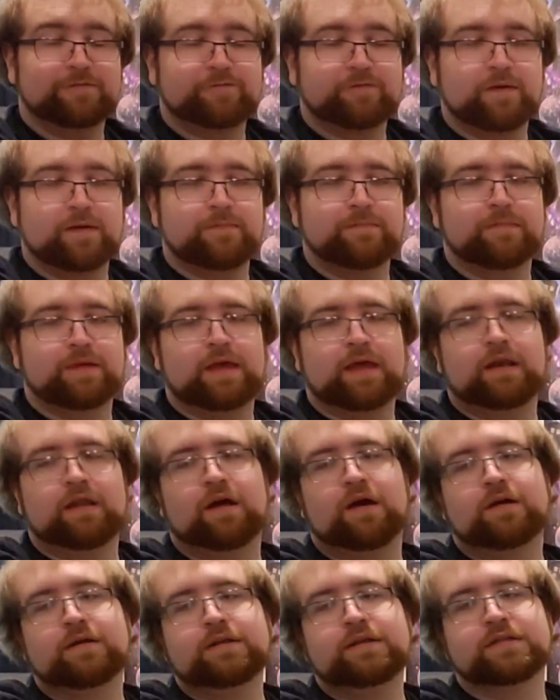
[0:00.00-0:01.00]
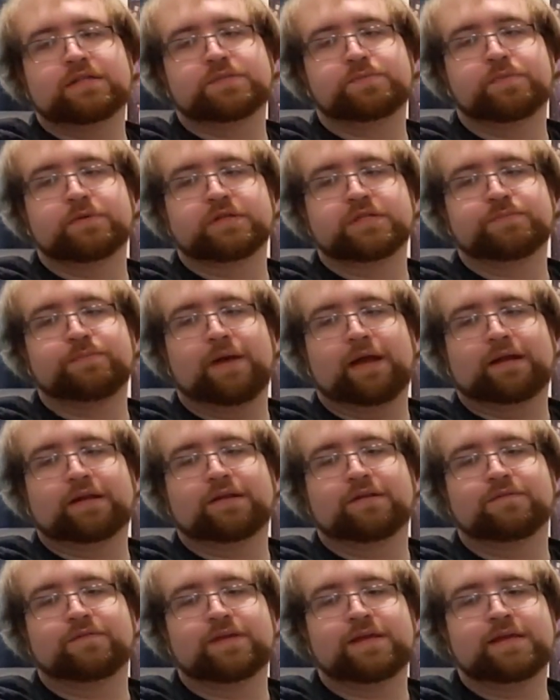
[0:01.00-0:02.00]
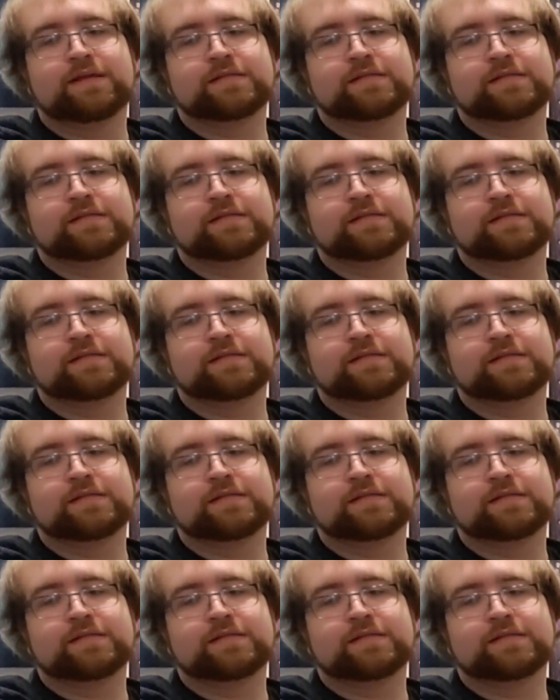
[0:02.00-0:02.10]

from an audience perspective,